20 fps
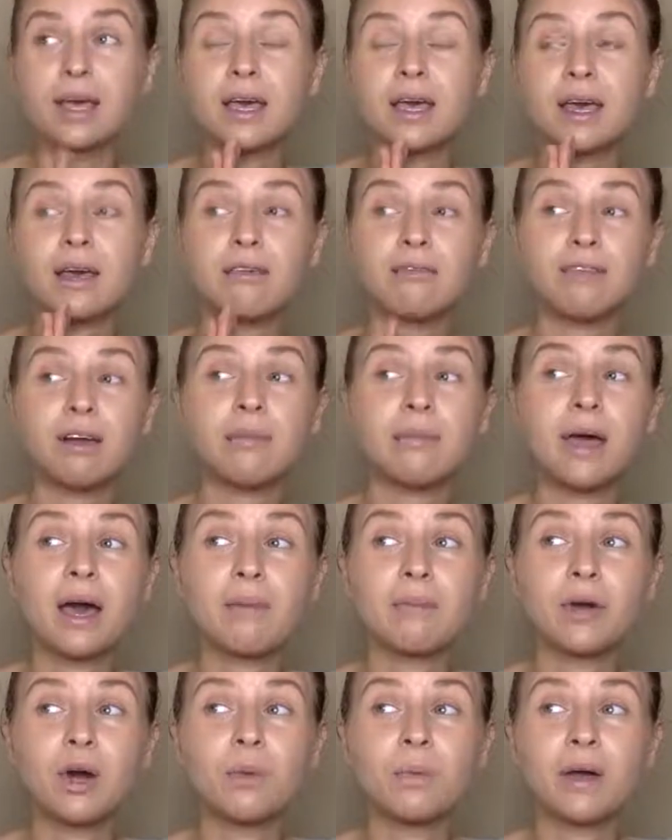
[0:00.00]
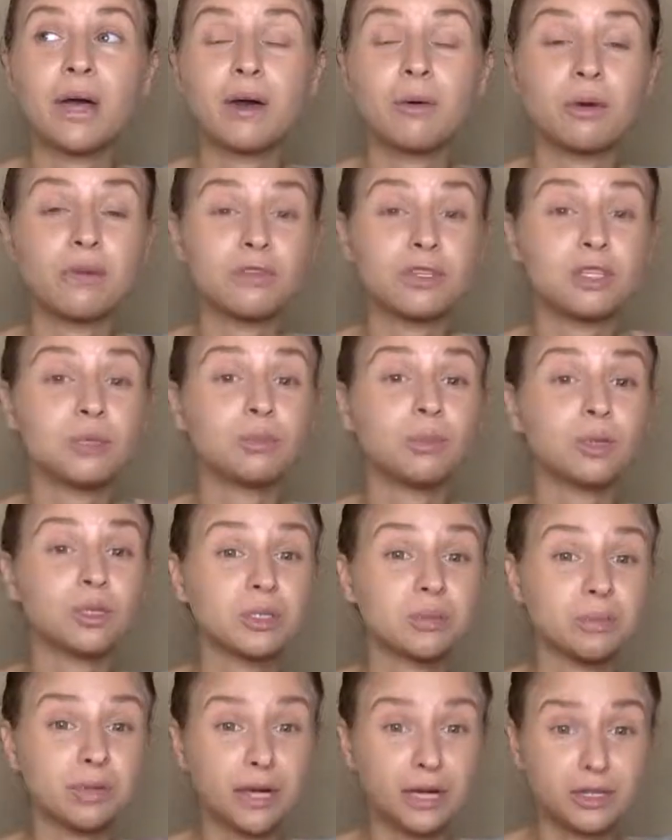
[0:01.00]
And from that moment, I would have just
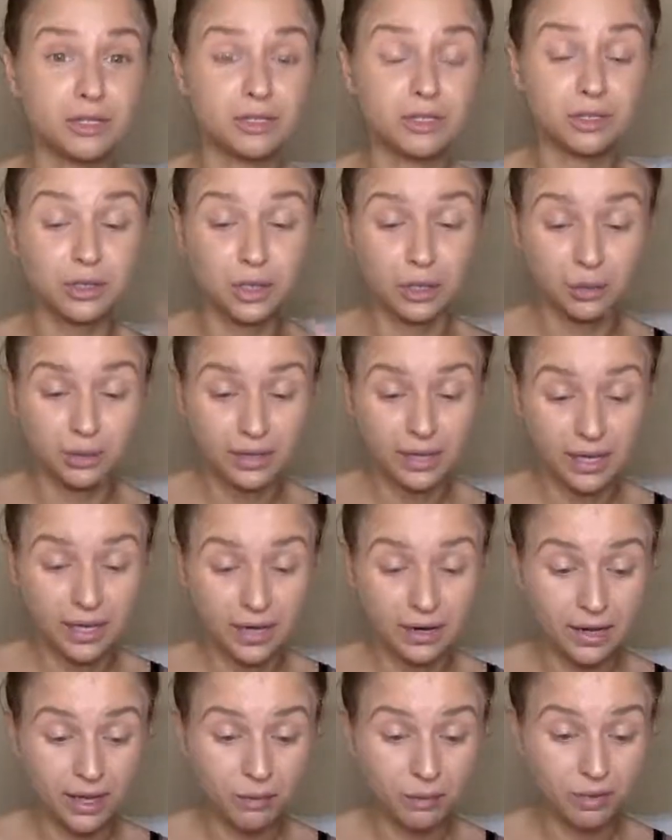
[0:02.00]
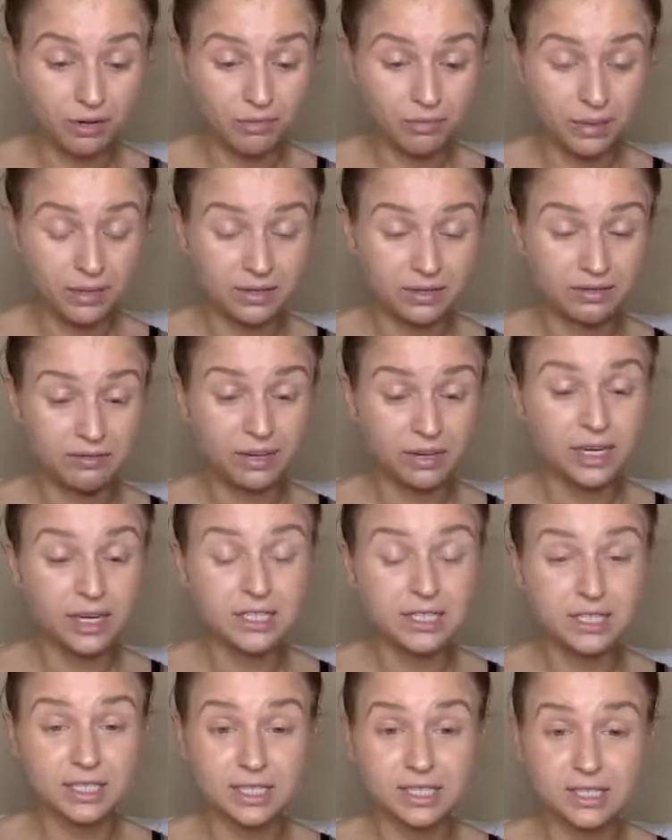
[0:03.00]
multiplied slowly and I would have been
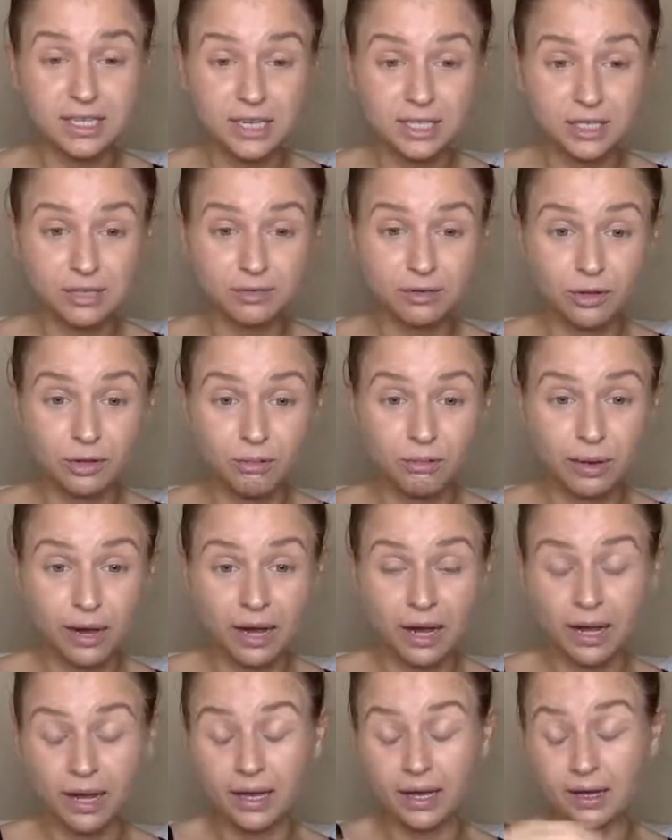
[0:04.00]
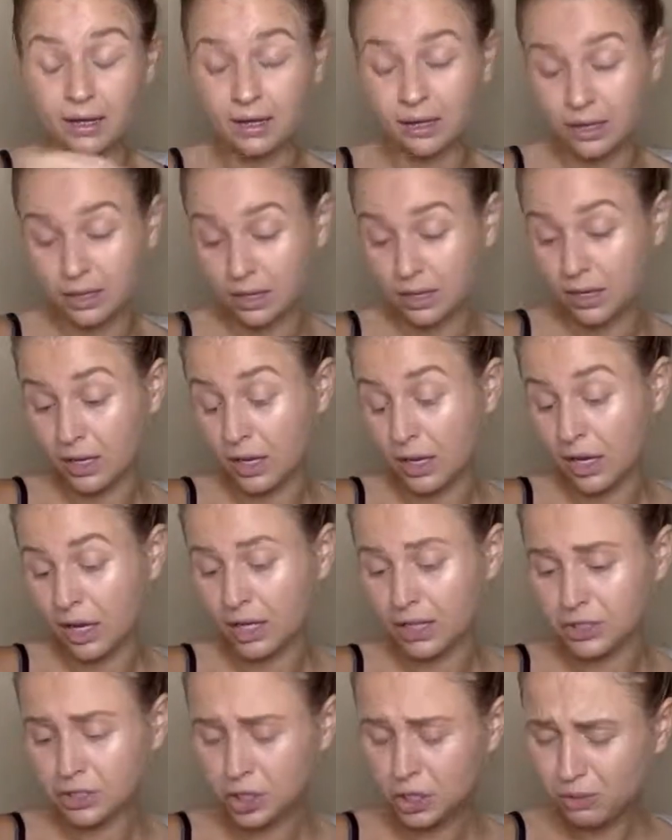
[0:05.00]
very successful by
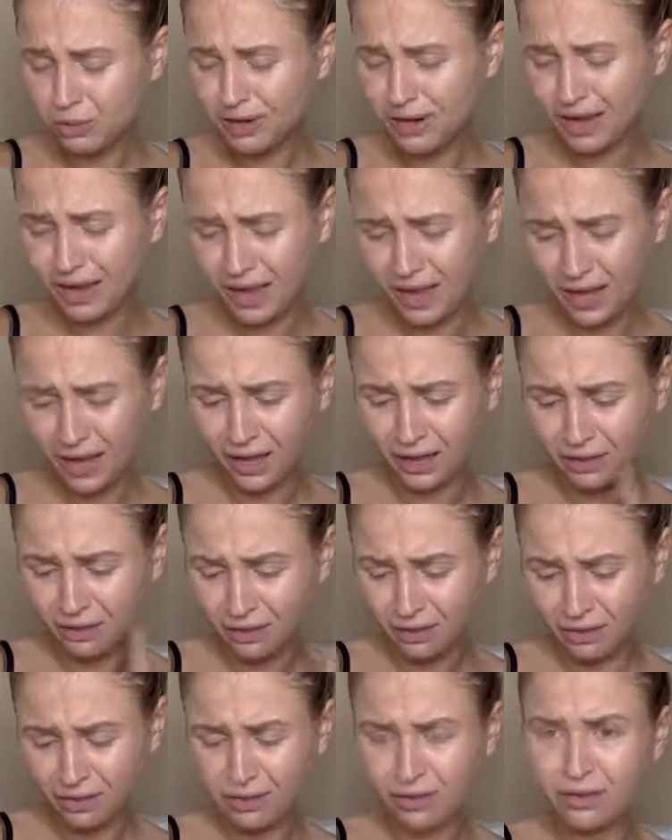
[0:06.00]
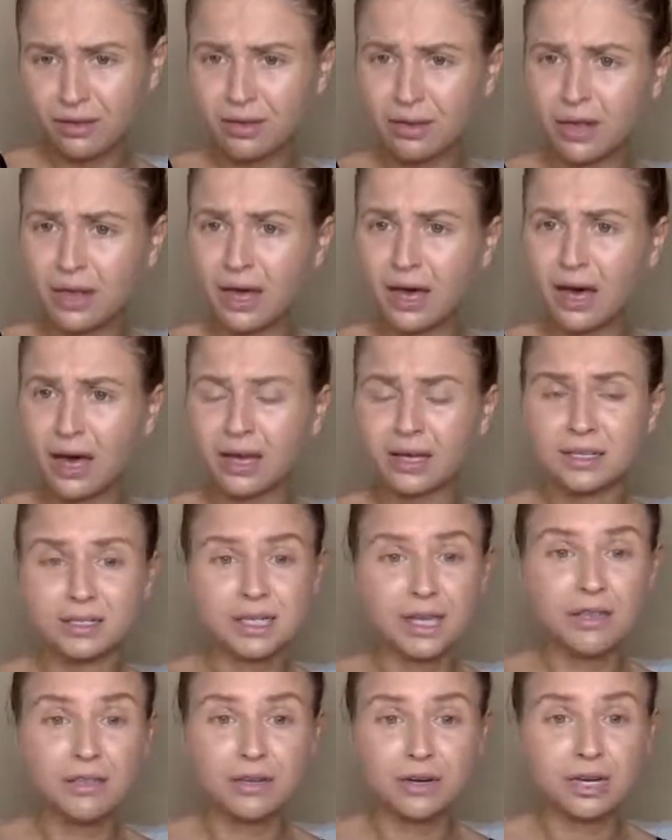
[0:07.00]
October 8th at
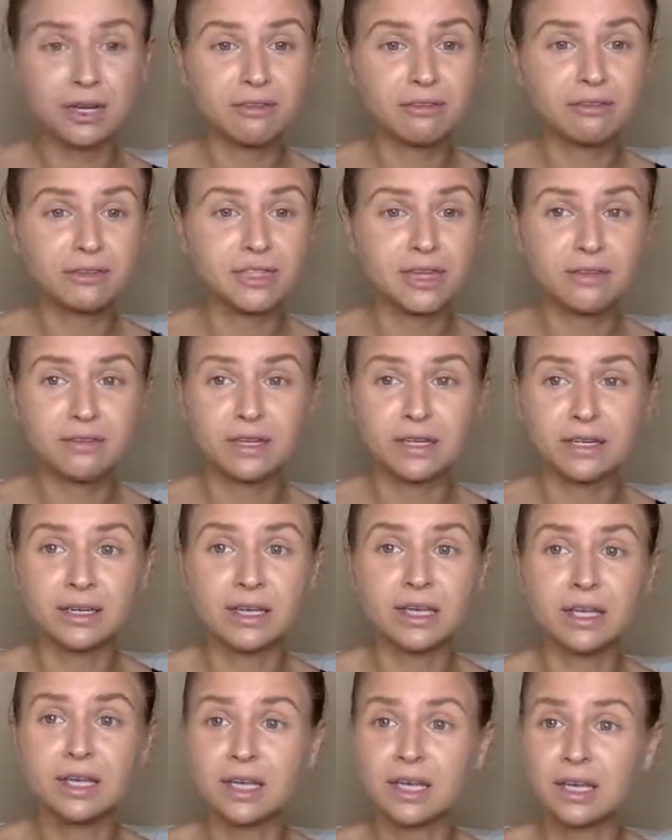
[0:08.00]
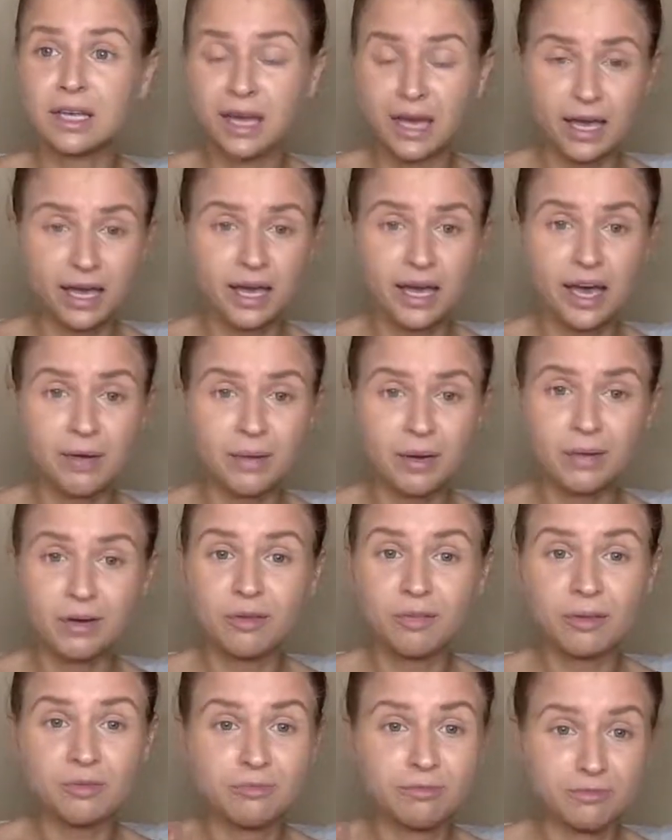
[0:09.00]
10:37 a.m. I would
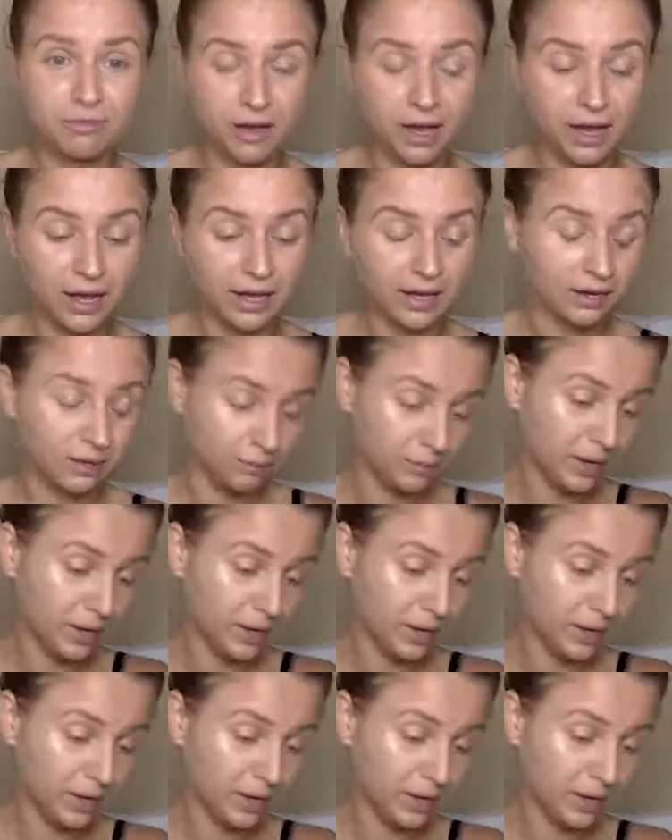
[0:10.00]
have been fine.